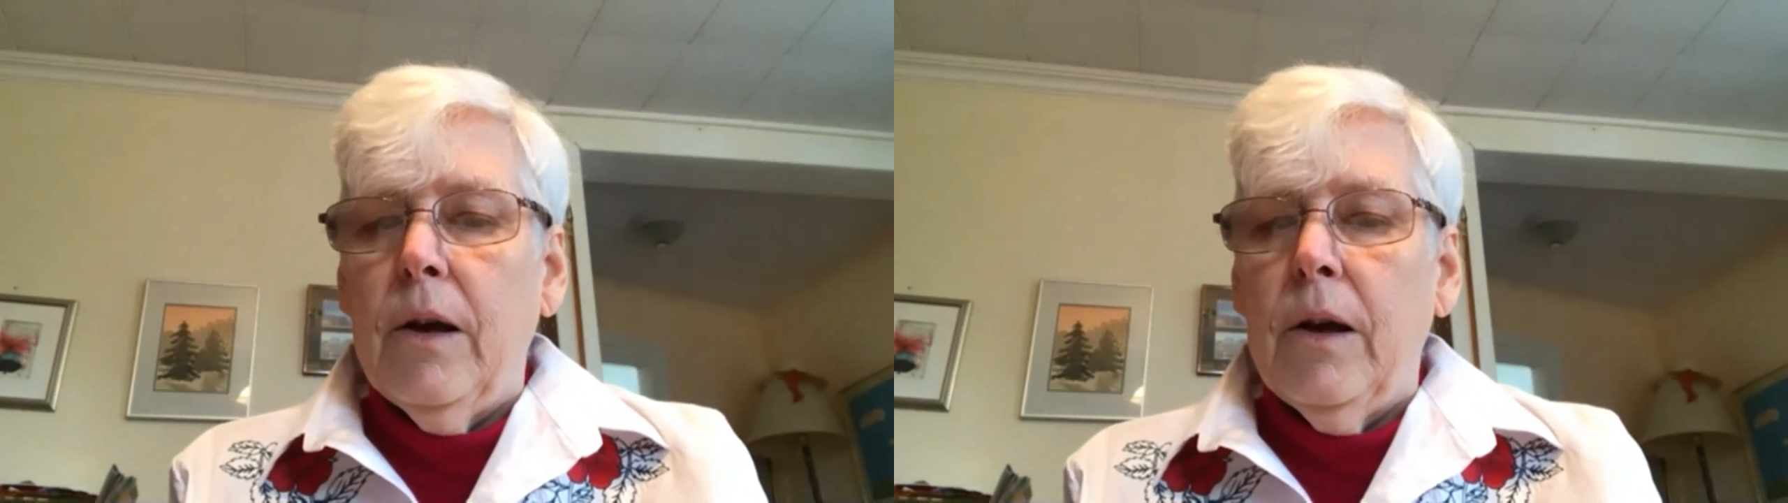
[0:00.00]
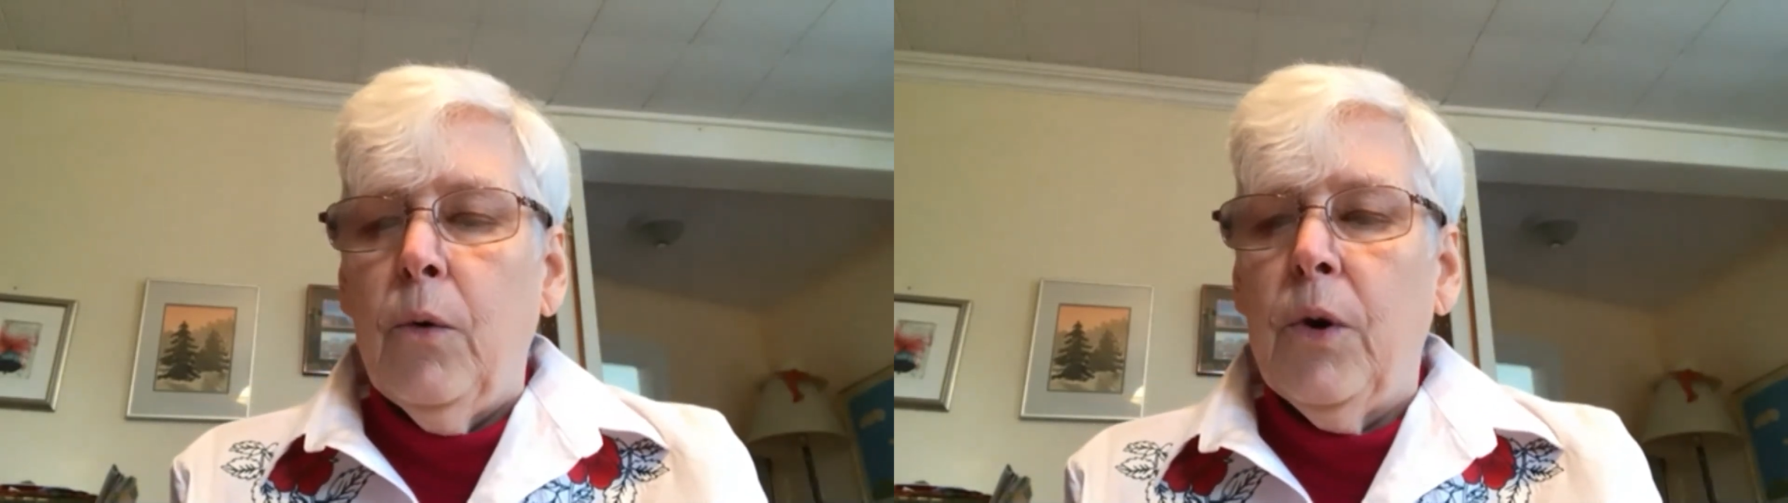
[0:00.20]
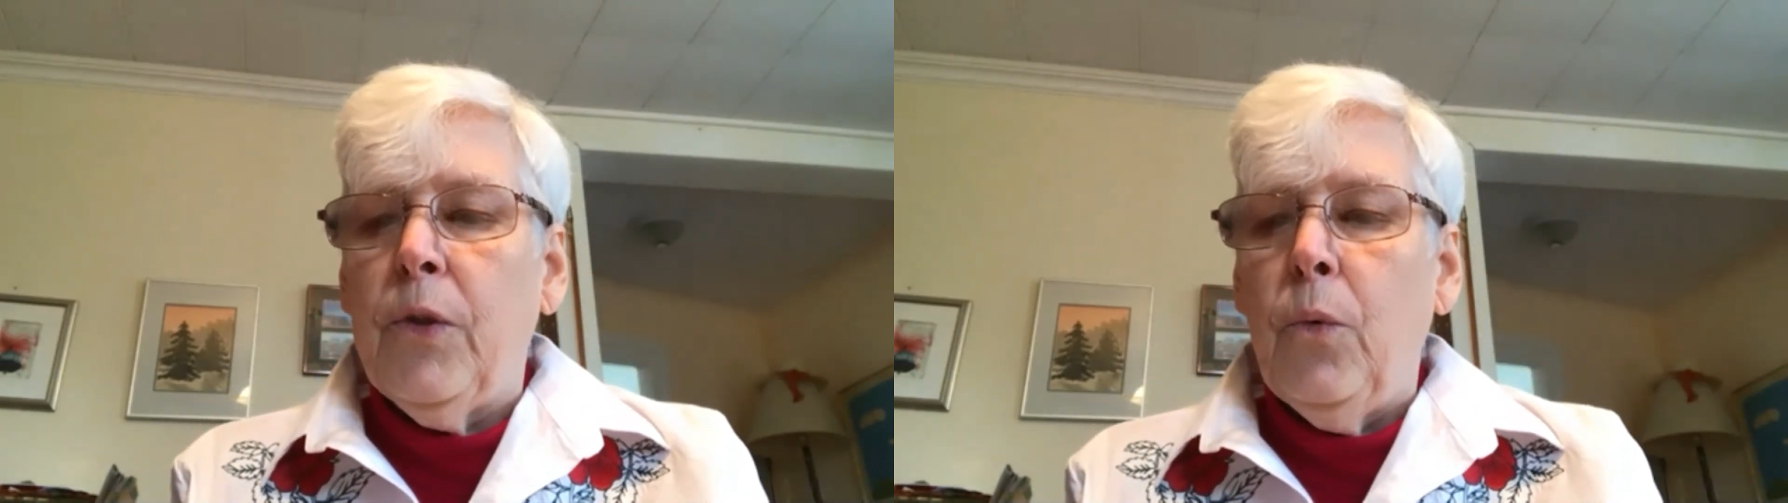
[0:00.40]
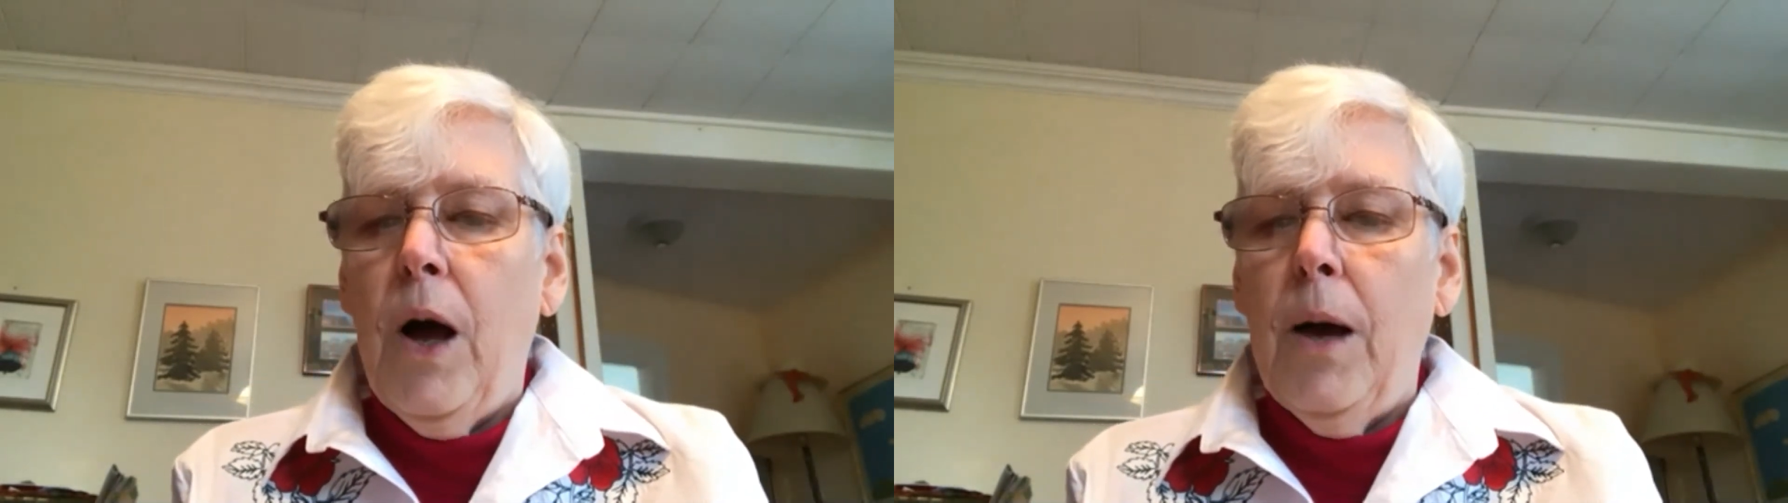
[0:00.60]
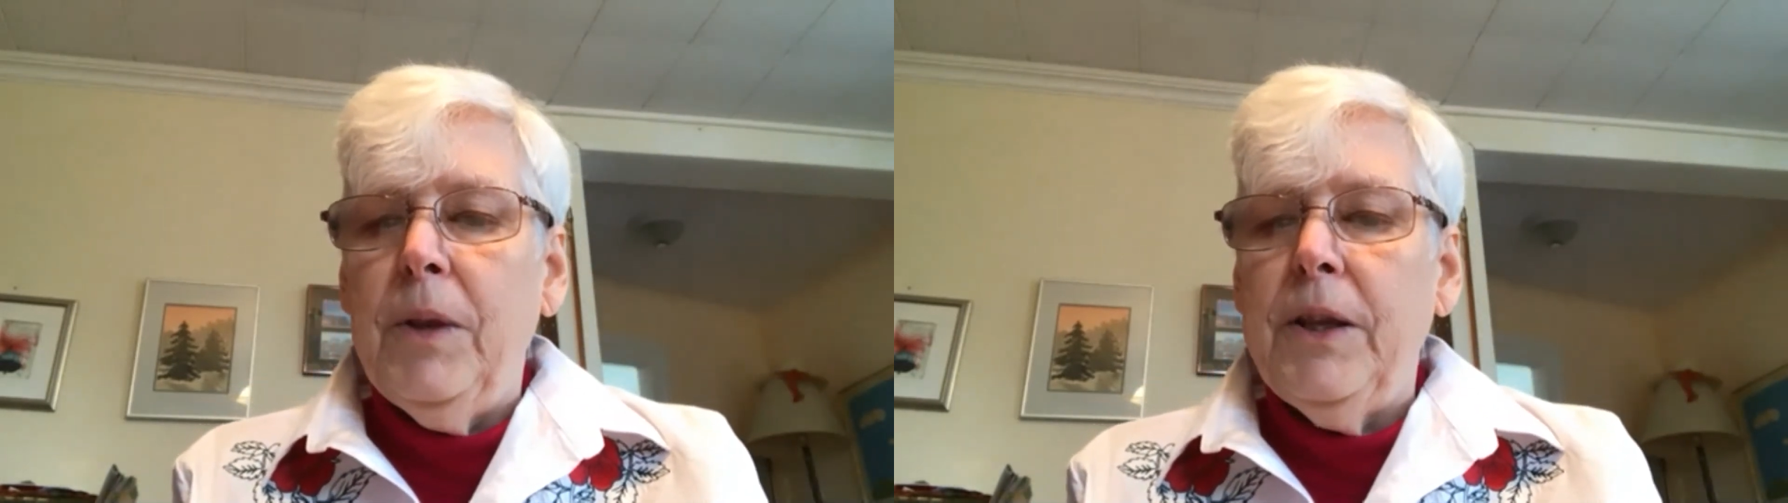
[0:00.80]
where the
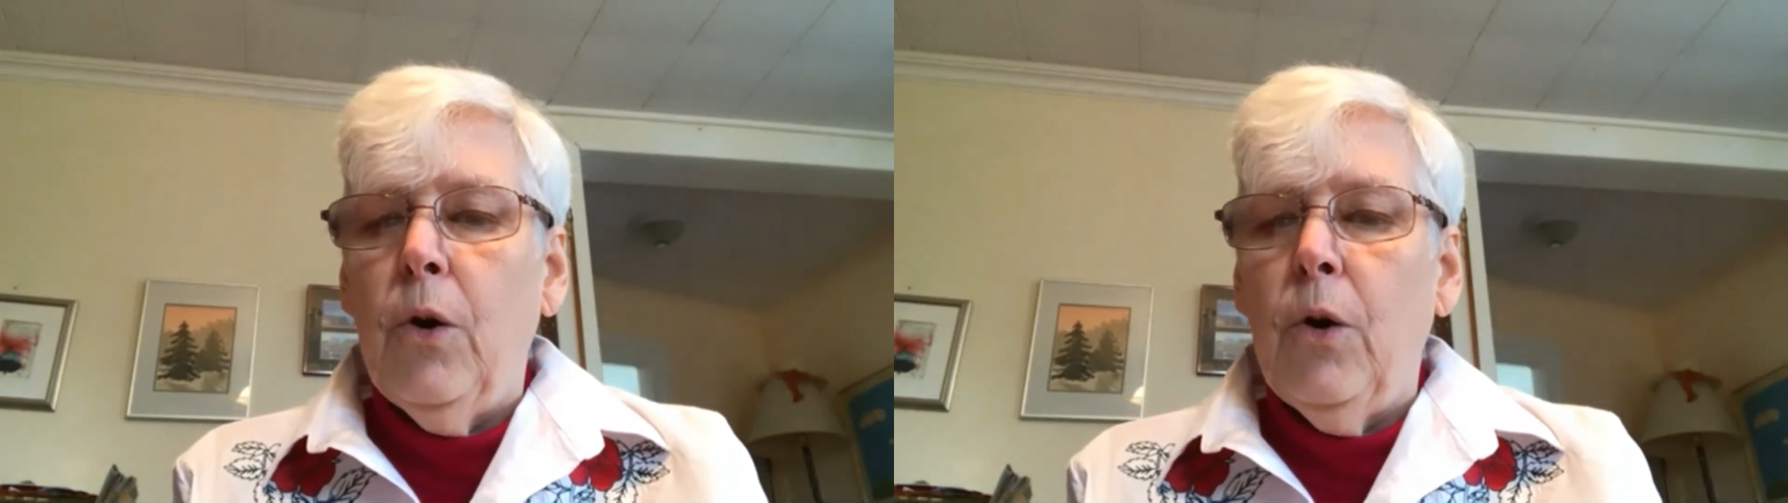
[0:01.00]
wobbly